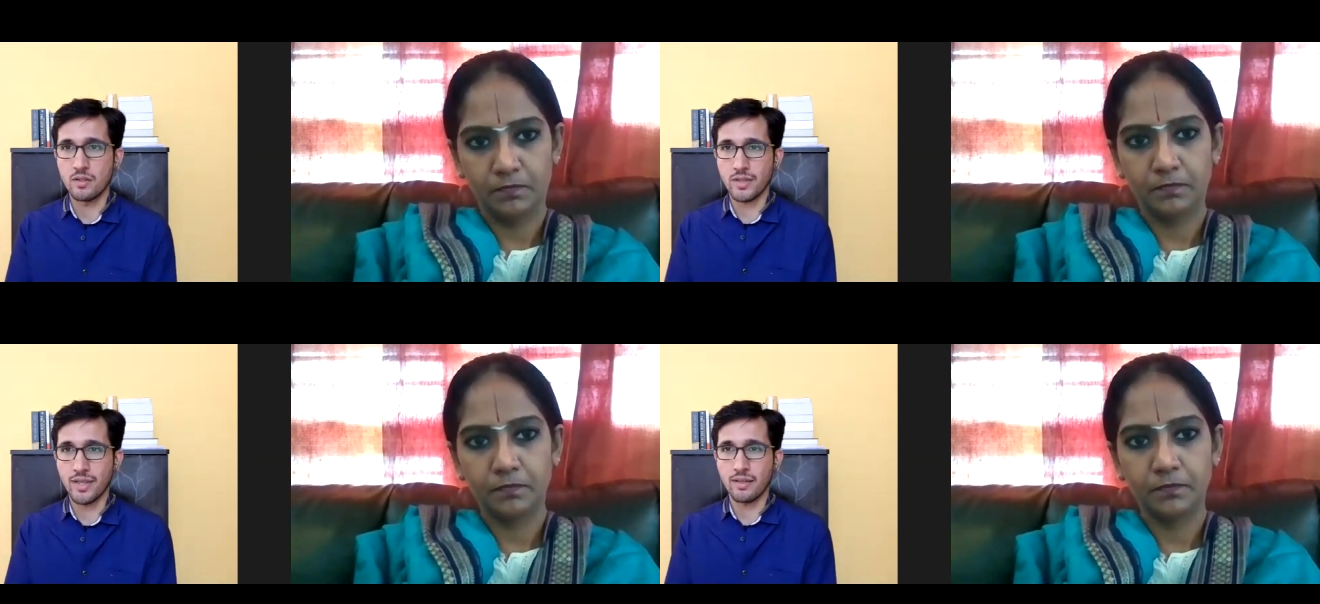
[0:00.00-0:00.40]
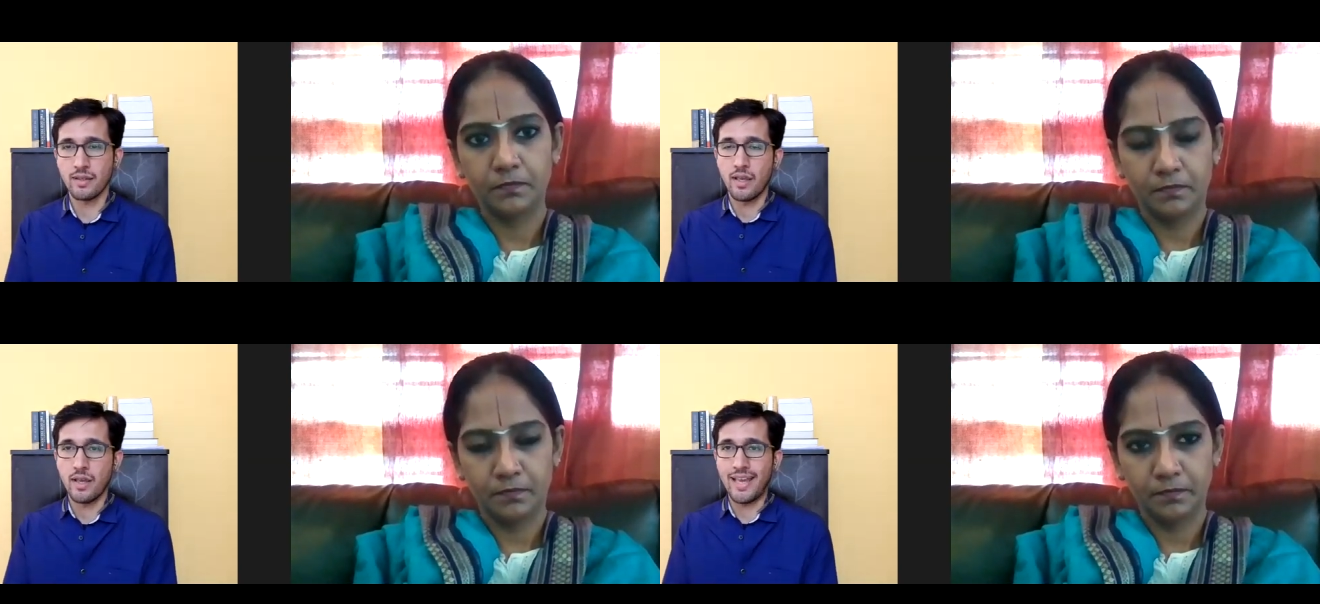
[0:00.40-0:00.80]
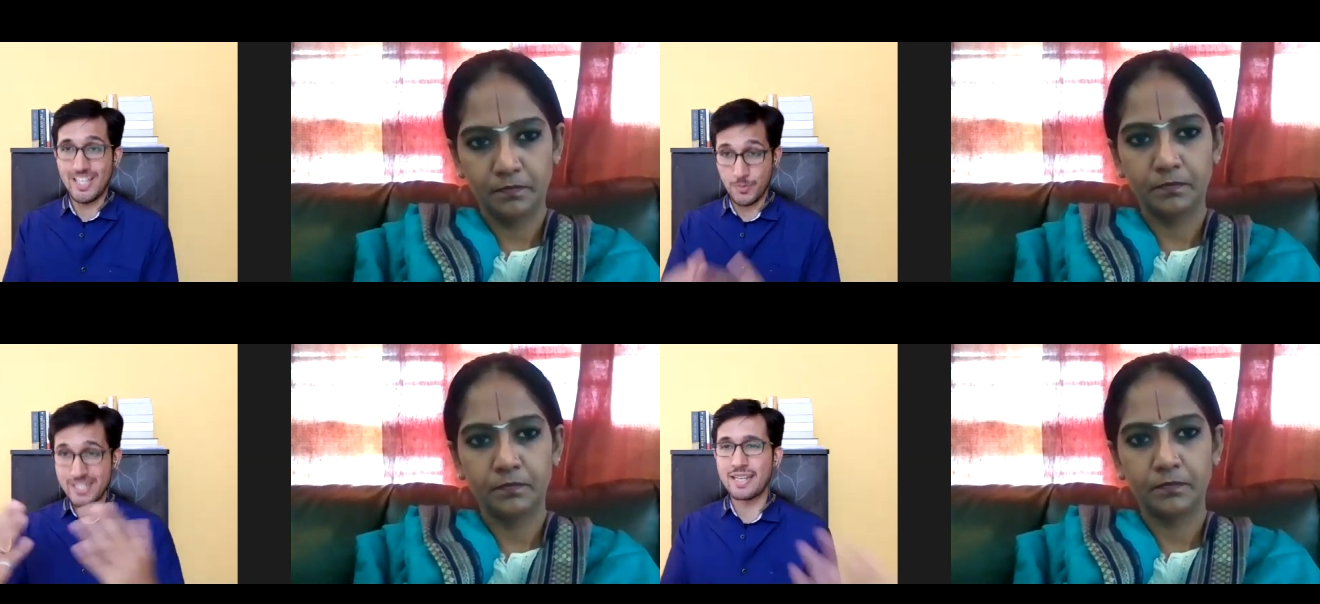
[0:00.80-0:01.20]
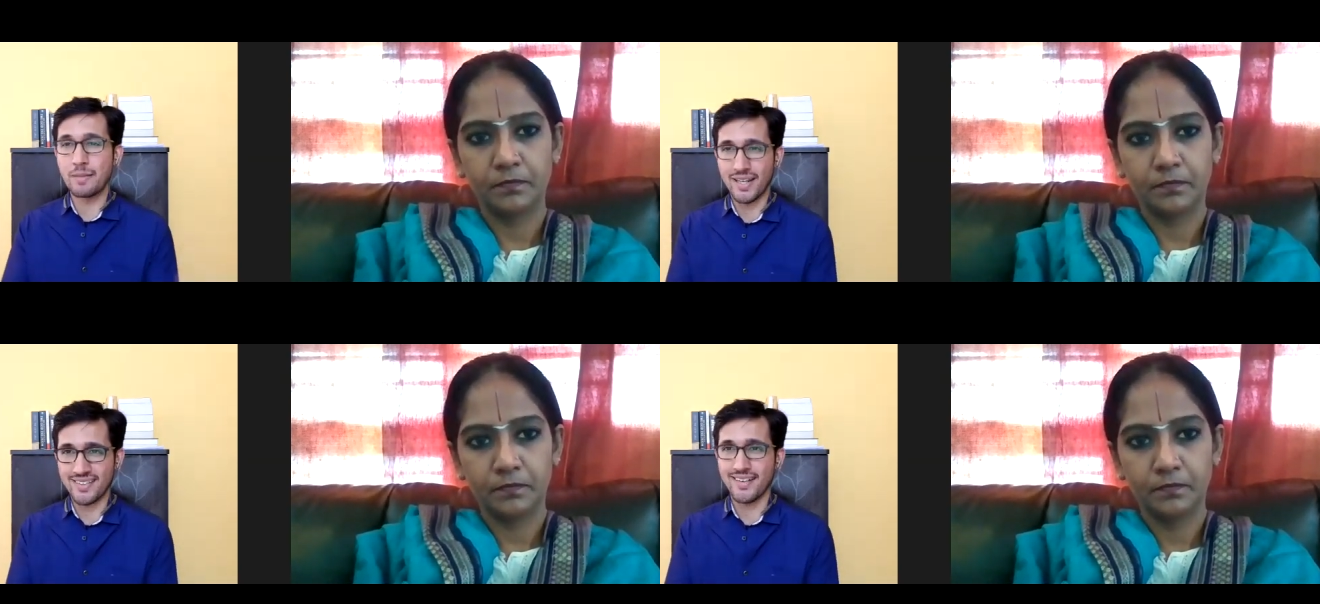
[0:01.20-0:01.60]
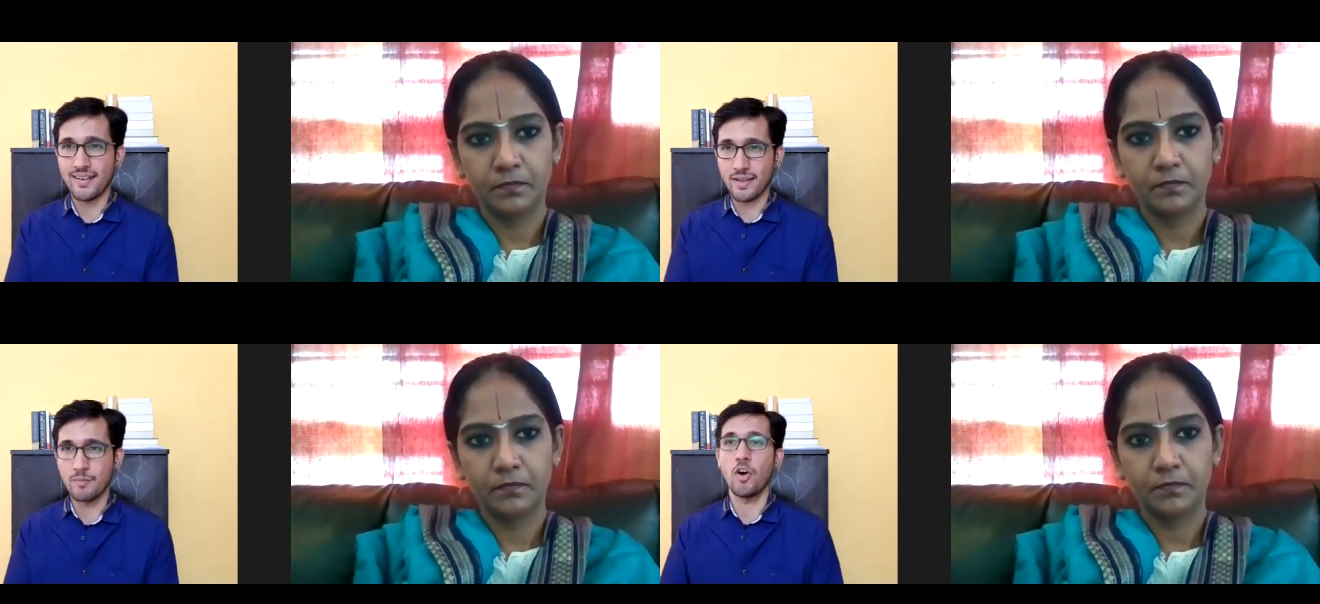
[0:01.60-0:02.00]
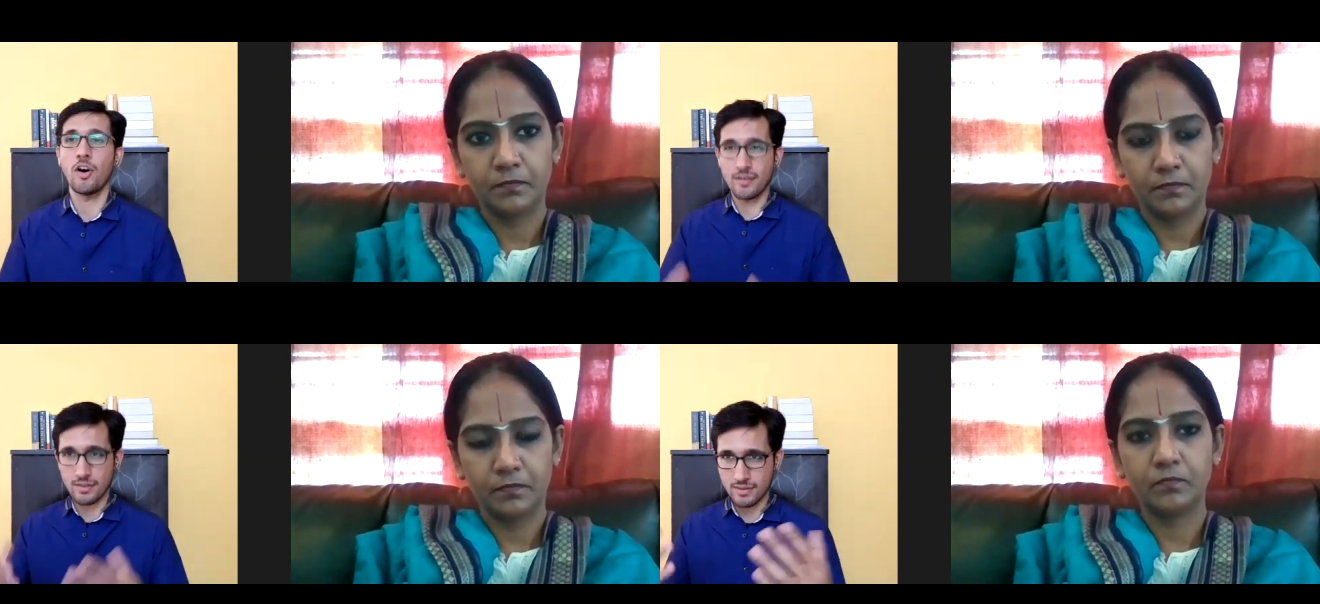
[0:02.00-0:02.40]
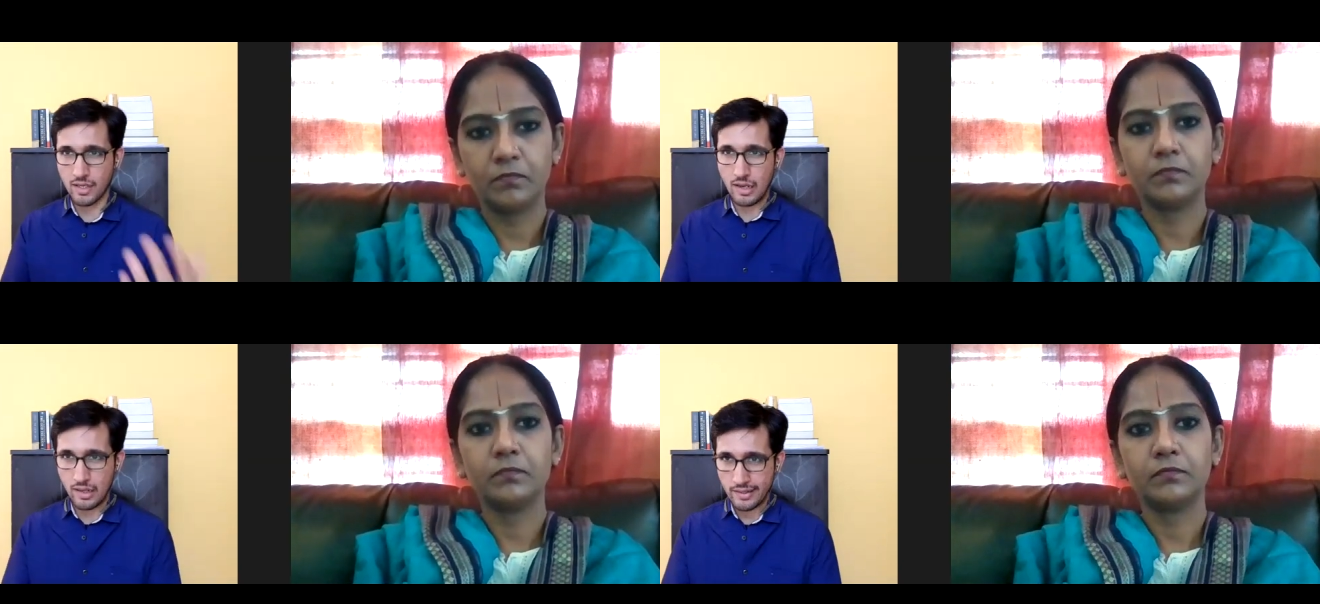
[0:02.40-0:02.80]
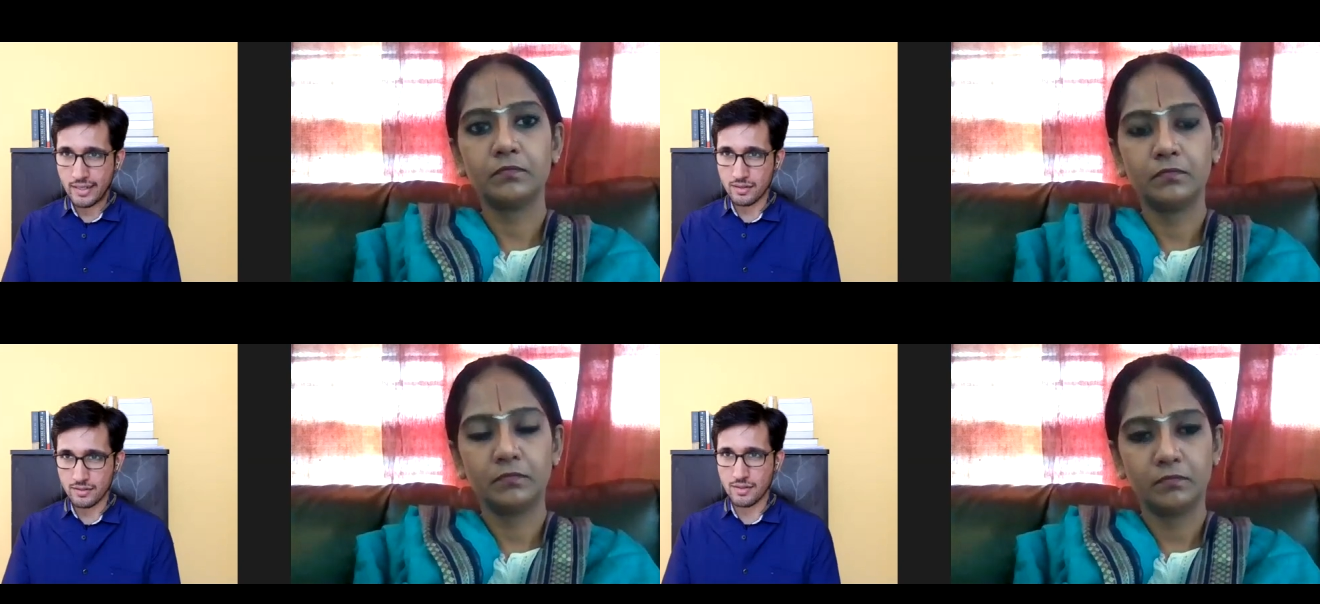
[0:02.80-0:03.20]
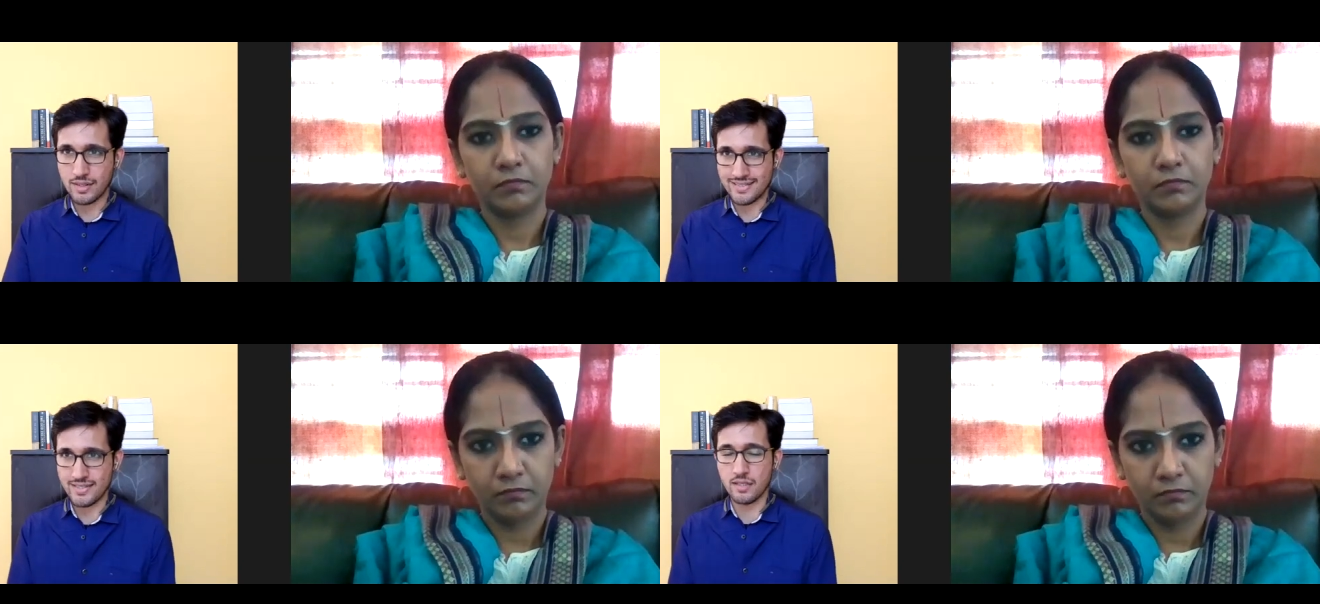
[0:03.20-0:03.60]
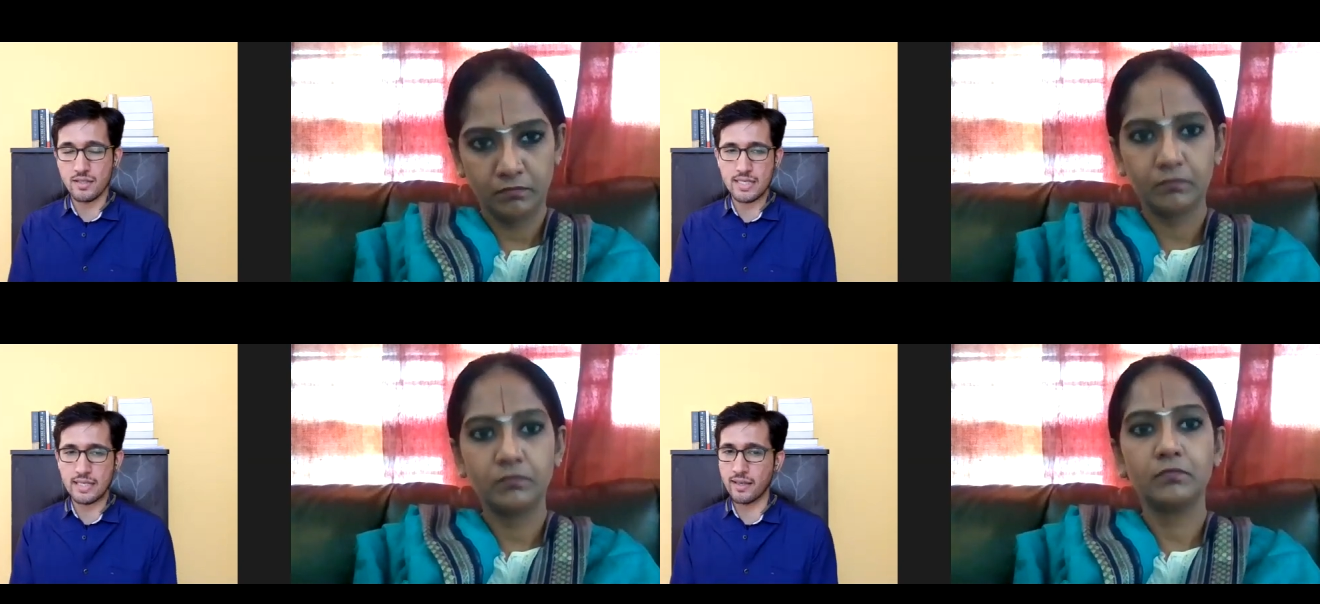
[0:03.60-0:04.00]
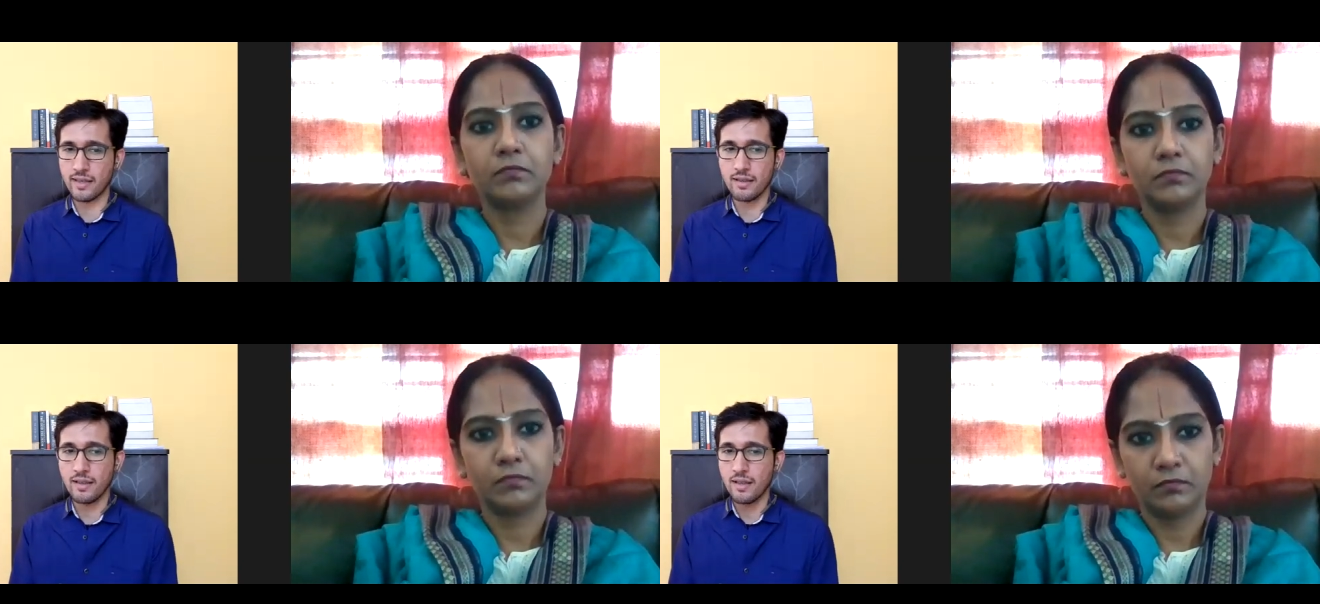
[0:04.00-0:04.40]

Speaker 1: okay, especially Bharatanatyam or Carnatic classical singing,